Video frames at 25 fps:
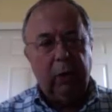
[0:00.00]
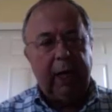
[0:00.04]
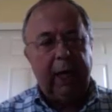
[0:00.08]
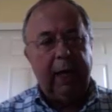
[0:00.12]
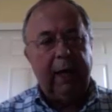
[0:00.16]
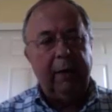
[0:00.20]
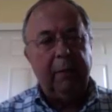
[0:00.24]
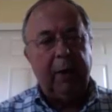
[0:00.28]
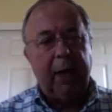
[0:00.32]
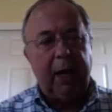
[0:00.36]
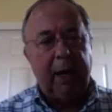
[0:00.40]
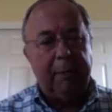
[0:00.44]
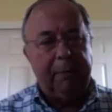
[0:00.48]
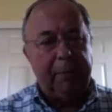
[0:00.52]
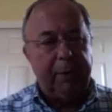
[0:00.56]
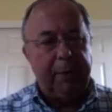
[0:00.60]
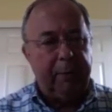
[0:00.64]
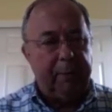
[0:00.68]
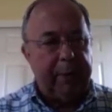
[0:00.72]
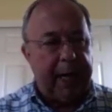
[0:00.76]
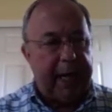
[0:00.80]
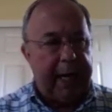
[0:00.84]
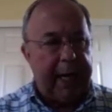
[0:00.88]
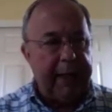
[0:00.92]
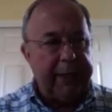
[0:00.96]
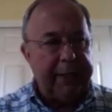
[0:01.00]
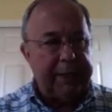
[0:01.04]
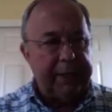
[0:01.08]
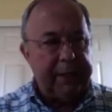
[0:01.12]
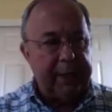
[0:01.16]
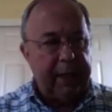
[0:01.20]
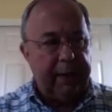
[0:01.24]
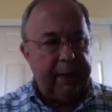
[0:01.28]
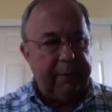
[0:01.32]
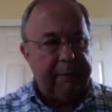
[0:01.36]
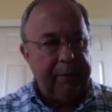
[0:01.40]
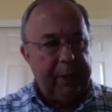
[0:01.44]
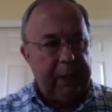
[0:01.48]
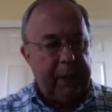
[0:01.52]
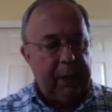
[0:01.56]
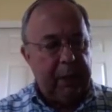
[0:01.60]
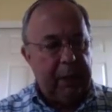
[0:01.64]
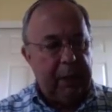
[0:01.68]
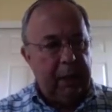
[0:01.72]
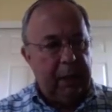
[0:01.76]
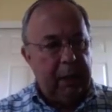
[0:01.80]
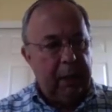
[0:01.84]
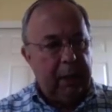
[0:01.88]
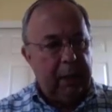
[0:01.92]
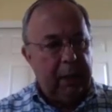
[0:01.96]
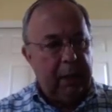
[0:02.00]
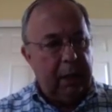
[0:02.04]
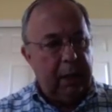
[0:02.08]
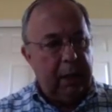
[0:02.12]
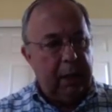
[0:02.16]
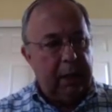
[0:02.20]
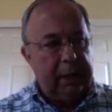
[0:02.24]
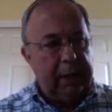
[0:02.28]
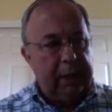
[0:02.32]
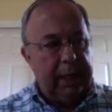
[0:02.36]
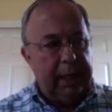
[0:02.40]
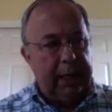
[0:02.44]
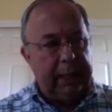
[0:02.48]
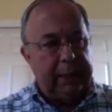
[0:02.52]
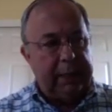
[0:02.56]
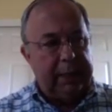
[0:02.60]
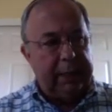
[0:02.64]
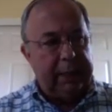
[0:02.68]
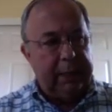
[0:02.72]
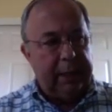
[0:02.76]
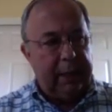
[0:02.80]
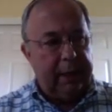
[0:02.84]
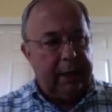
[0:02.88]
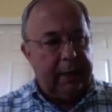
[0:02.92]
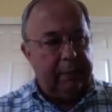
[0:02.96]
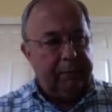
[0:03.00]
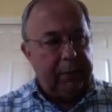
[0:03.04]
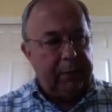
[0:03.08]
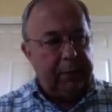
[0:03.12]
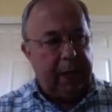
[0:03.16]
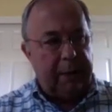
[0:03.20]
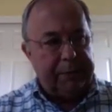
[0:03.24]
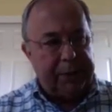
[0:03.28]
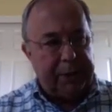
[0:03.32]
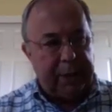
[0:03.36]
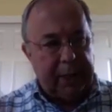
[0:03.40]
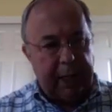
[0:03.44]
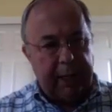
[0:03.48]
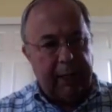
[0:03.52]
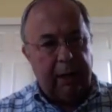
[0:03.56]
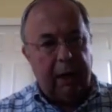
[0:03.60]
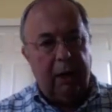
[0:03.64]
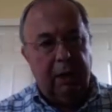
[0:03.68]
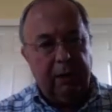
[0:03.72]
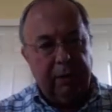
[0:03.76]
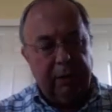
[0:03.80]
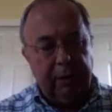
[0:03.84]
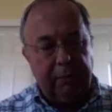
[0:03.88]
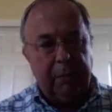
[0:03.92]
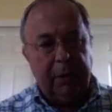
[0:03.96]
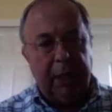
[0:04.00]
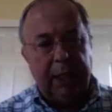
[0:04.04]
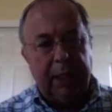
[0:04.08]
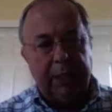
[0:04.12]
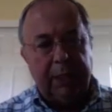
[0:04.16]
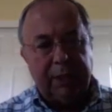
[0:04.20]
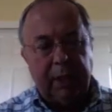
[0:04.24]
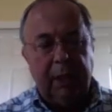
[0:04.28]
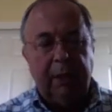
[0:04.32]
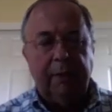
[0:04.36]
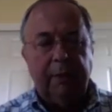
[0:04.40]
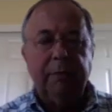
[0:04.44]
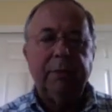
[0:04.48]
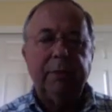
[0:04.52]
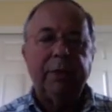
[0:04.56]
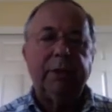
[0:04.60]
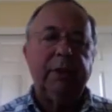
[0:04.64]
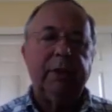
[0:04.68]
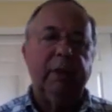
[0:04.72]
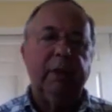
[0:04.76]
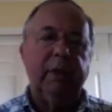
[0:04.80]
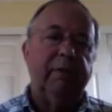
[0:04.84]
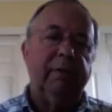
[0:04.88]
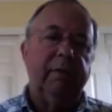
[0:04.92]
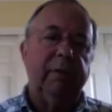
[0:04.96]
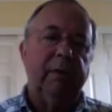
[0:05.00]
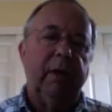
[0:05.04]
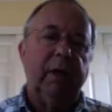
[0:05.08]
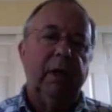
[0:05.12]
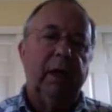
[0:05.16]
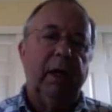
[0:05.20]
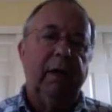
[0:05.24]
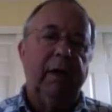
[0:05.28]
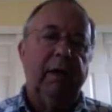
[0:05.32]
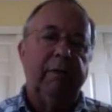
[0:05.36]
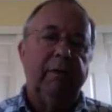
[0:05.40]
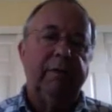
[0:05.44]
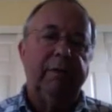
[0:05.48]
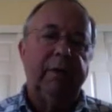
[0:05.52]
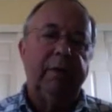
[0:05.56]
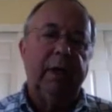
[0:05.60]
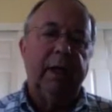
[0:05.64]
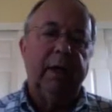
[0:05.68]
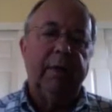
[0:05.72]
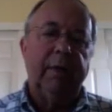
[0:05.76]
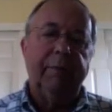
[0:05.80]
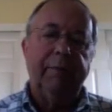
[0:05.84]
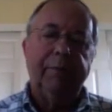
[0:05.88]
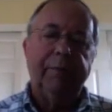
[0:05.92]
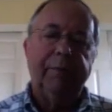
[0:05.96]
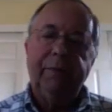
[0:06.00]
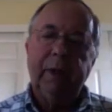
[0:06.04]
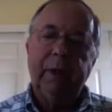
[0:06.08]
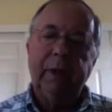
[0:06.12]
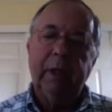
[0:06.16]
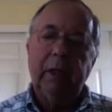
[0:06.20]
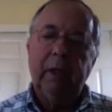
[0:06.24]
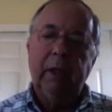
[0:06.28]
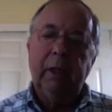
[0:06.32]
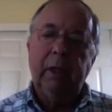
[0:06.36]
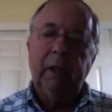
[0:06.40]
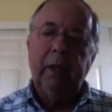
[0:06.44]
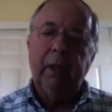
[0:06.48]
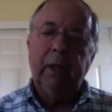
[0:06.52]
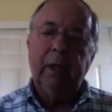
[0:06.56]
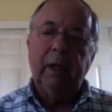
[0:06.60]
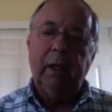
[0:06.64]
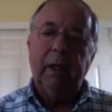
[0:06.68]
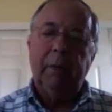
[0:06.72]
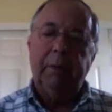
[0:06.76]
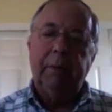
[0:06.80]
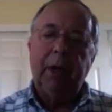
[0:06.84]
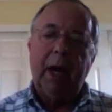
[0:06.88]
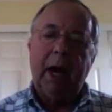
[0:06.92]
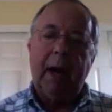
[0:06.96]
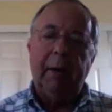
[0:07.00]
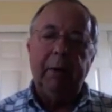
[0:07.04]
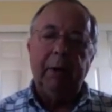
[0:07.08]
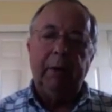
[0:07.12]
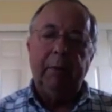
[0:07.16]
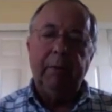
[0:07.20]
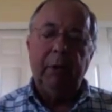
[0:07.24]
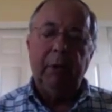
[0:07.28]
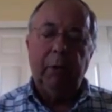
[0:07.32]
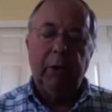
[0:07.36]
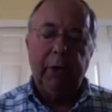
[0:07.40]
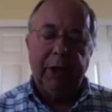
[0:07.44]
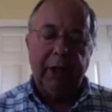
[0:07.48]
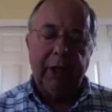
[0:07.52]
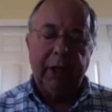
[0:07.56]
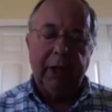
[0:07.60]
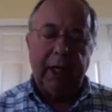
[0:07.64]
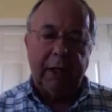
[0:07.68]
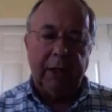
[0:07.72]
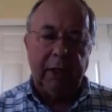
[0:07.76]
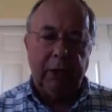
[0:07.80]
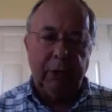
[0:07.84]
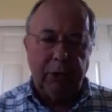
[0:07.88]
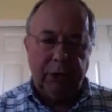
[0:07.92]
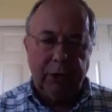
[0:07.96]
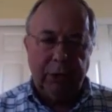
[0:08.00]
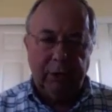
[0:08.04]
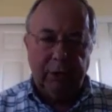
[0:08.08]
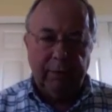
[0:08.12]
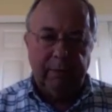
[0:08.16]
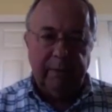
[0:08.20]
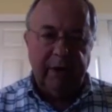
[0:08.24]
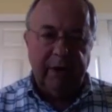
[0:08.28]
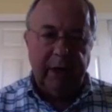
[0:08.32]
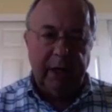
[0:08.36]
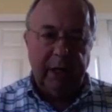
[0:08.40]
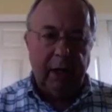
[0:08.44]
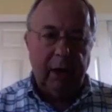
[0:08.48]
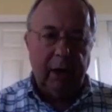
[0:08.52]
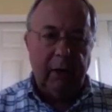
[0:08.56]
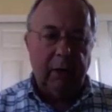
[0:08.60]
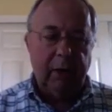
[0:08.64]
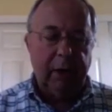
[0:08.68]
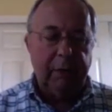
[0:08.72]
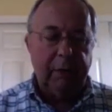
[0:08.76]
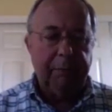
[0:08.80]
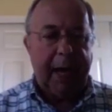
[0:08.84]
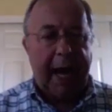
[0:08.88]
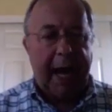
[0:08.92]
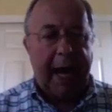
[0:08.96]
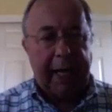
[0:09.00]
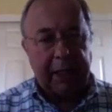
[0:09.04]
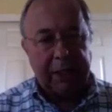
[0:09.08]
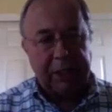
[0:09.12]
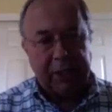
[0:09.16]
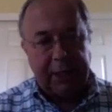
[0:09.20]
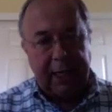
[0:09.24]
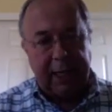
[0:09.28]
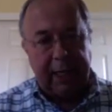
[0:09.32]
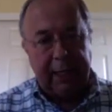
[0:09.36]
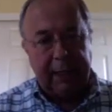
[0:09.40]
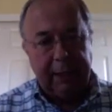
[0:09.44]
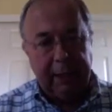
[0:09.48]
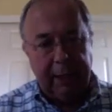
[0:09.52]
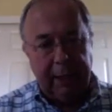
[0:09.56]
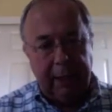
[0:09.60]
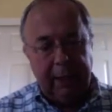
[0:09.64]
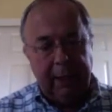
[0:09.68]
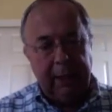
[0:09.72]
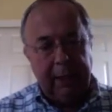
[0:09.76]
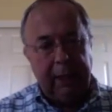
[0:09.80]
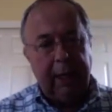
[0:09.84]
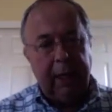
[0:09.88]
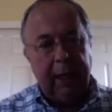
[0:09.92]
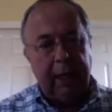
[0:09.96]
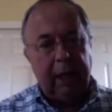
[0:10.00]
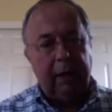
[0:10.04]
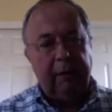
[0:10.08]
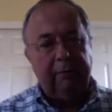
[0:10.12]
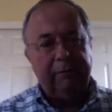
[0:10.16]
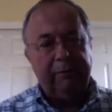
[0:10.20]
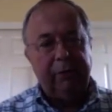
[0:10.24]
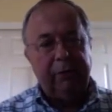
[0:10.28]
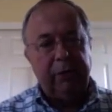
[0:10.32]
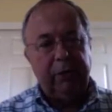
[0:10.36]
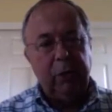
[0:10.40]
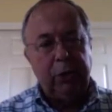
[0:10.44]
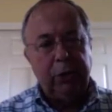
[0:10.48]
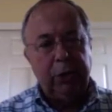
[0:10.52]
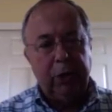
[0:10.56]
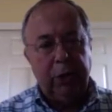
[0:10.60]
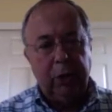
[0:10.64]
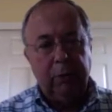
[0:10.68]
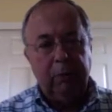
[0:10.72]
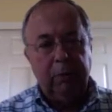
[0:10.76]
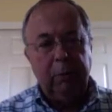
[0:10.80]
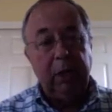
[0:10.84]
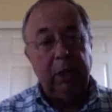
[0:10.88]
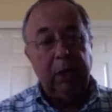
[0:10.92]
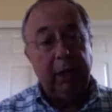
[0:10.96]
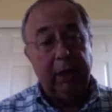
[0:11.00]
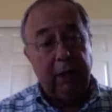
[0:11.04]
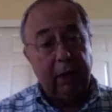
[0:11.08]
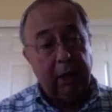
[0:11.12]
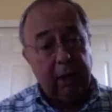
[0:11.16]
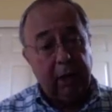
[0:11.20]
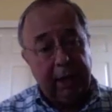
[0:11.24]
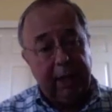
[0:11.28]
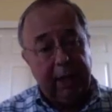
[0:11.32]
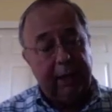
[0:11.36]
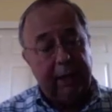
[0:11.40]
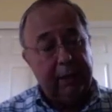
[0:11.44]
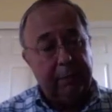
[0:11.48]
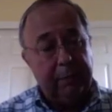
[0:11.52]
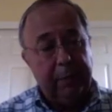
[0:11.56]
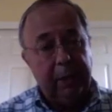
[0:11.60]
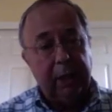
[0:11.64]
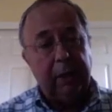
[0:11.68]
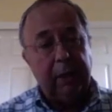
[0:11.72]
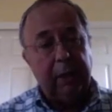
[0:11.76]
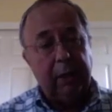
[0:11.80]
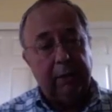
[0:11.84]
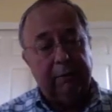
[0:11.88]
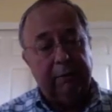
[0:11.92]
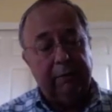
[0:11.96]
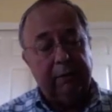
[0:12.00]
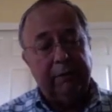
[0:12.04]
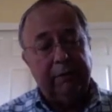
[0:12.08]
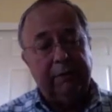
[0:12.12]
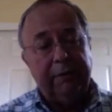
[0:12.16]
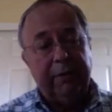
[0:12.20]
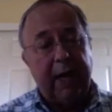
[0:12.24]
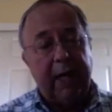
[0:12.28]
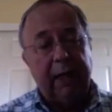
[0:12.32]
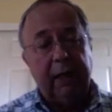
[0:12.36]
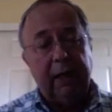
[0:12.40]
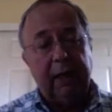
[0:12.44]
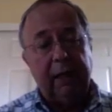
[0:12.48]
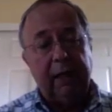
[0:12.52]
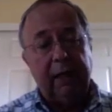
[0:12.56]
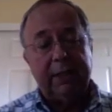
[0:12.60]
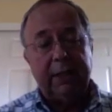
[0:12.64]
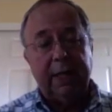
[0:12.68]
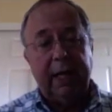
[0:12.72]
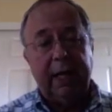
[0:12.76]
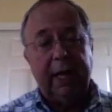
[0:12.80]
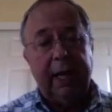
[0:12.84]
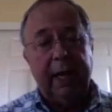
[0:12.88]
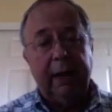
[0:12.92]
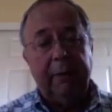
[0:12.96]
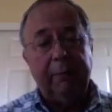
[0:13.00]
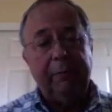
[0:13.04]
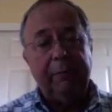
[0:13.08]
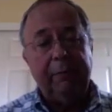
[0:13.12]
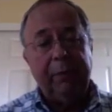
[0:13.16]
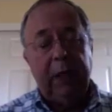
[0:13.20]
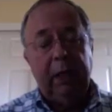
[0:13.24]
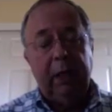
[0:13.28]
came up about um, that uh, upset all the Muslims of, of um, a problem with that YouTube video and Pakistan cut off YouTube literally in the middle of her final exam.